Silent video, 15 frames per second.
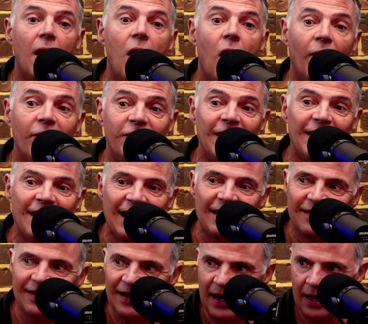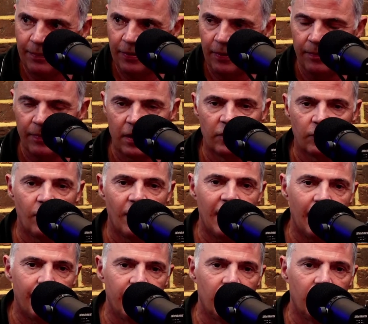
Obviously, that didn't happen because what happened